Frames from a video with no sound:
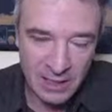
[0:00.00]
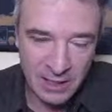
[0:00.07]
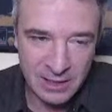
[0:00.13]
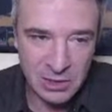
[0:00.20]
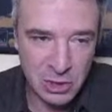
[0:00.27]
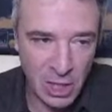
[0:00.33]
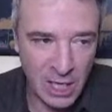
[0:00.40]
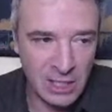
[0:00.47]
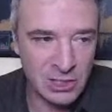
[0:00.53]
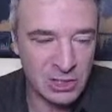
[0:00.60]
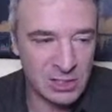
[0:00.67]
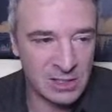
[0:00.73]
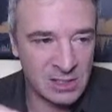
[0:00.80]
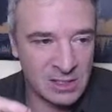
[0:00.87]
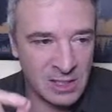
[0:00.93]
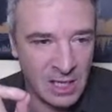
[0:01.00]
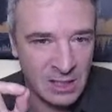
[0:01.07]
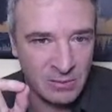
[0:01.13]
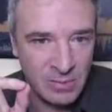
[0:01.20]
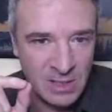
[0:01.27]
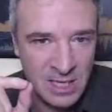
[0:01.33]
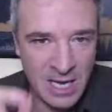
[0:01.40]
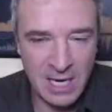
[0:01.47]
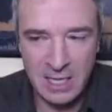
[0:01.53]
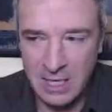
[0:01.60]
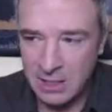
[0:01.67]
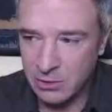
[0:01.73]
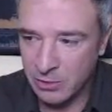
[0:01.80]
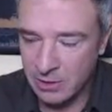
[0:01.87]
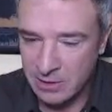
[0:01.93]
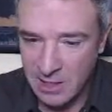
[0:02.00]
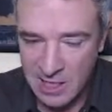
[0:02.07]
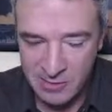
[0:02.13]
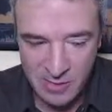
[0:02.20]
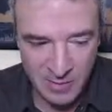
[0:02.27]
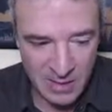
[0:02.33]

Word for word: exchanges and be getting interest on them.